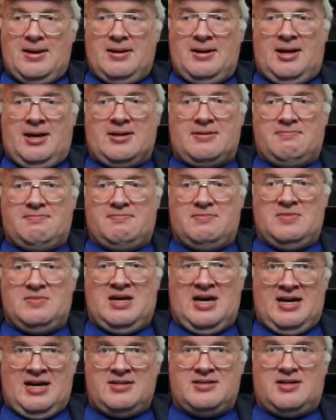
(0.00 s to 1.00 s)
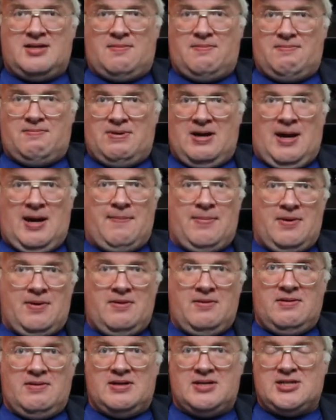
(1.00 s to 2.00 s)
Like, yes, on
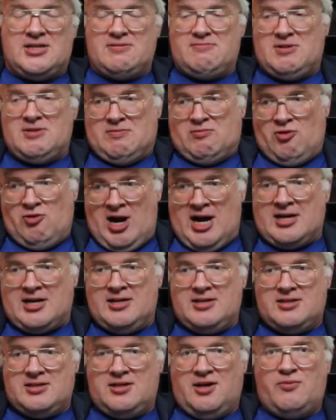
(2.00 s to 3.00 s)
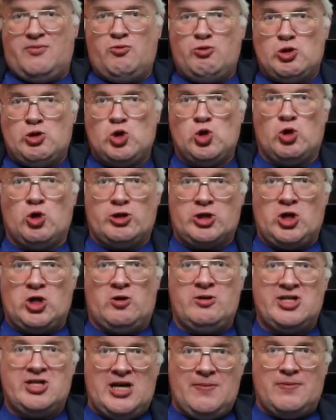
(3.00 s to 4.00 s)
paper and in practice, some should
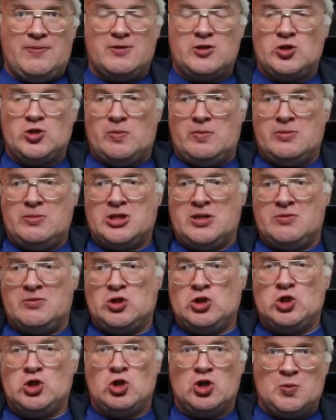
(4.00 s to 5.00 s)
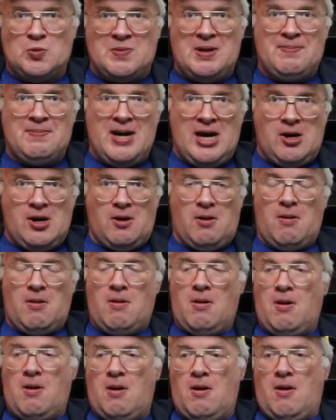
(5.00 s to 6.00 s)
go deeper, some, some should be better.
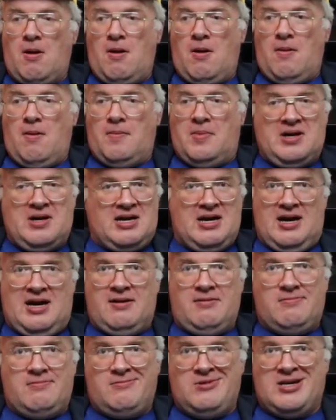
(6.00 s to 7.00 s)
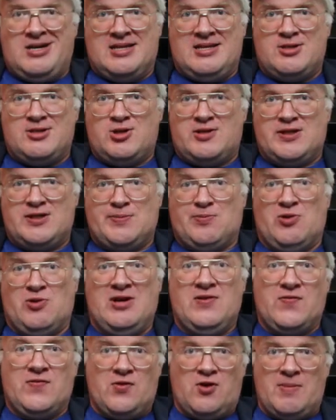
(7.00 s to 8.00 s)
But again, you got this sort of
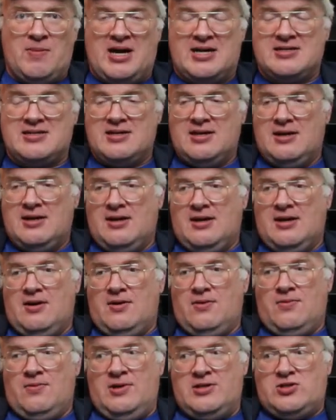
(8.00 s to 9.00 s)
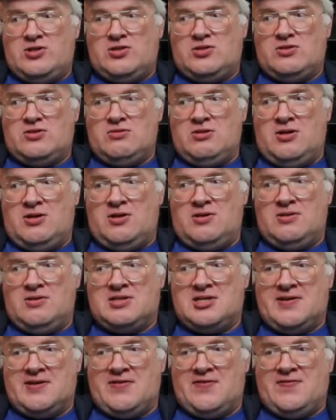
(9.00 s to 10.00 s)
sprint format, which, you know,
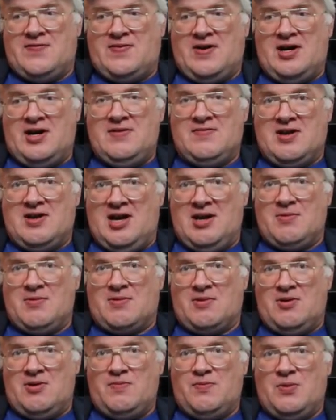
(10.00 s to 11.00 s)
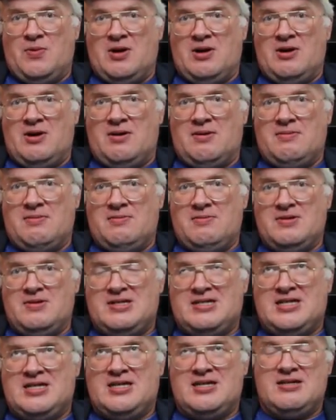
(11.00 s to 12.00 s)
instead of a five game group where
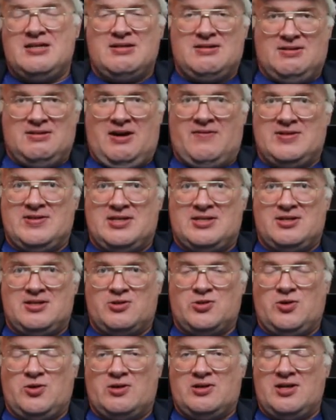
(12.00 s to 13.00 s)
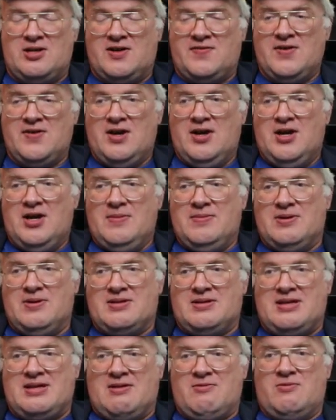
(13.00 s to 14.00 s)
it's obviously still short enough,
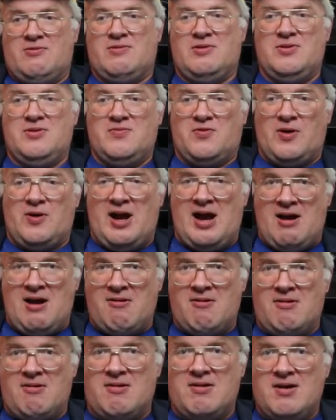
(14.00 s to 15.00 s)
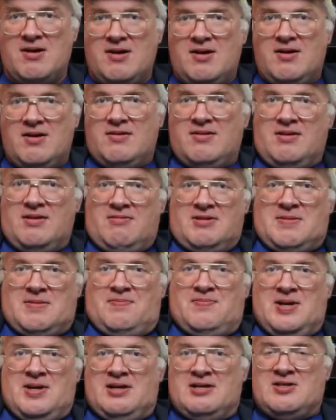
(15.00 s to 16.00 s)
but that room for error, there was a
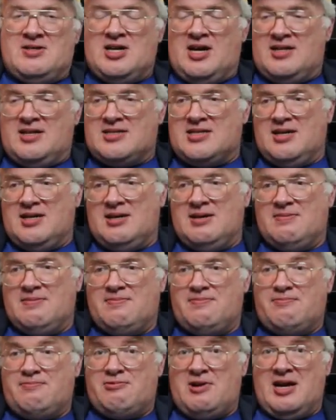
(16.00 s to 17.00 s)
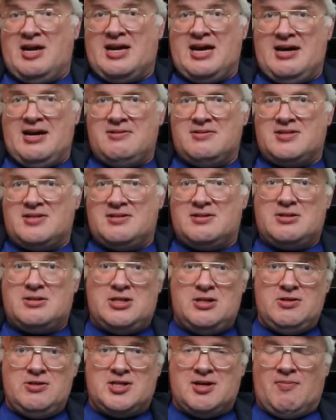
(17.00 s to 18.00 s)
bit of chance to break out and
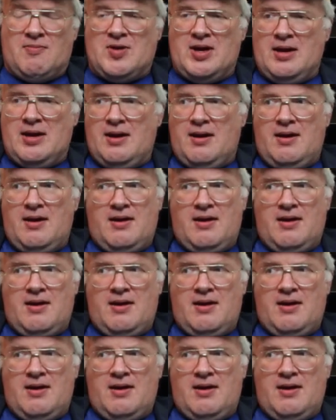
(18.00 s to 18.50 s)
do something.